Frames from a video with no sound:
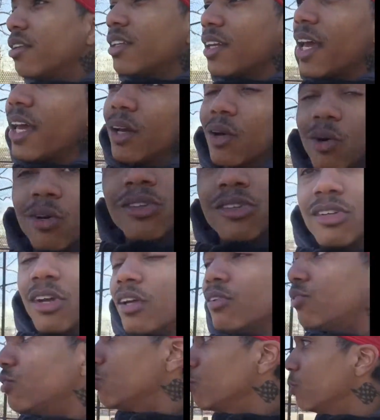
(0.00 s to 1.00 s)
I ain't gonna judge
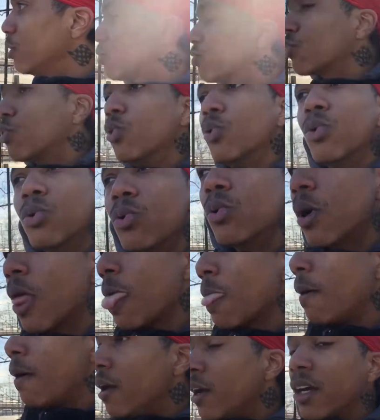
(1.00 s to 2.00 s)
you. It's cool.
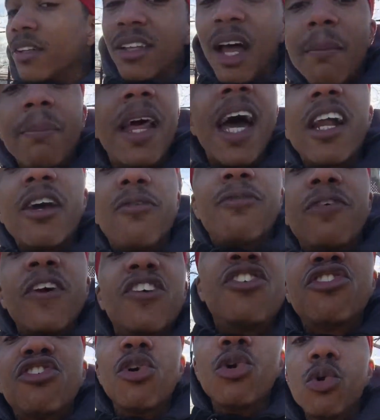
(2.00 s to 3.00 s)
Because I'm not
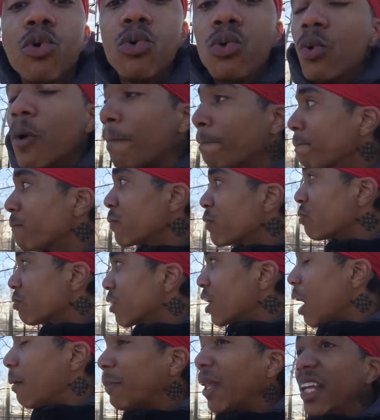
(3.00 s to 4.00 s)
official.
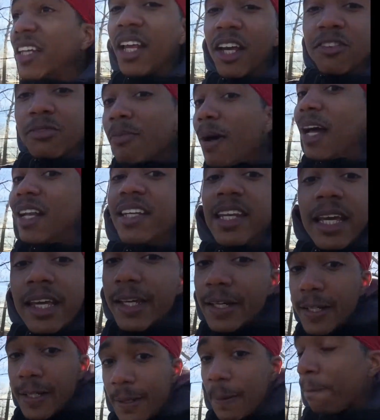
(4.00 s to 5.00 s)
I'm like, that's my
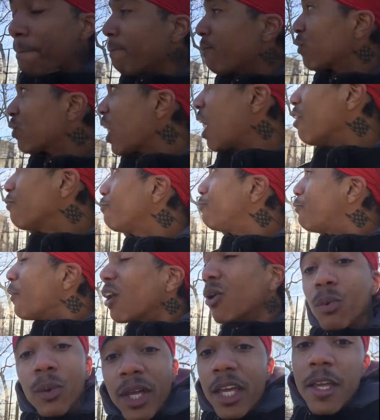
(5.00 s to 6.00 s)
nigga. I fuck
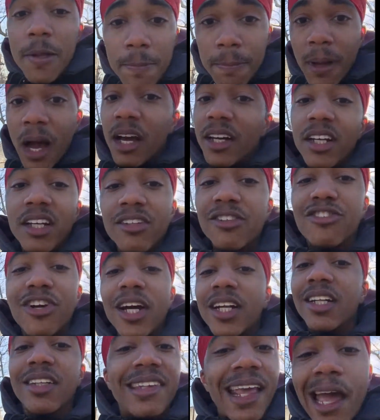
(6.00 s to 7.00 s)
with him. I didn't try to
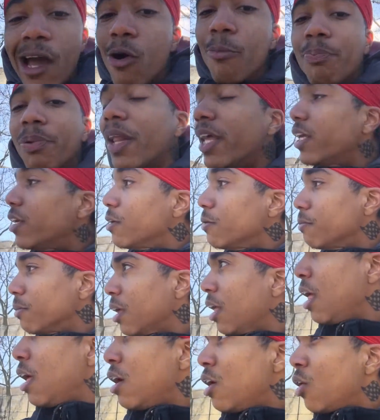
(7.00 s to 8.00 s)
downplay him
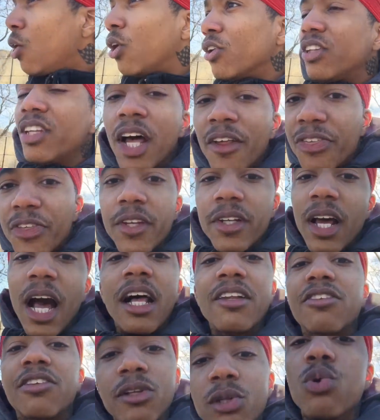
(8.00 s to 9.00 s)
or nothing. I
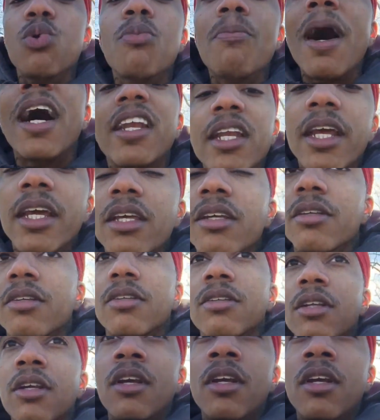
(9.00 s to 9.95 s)
salute my niggas.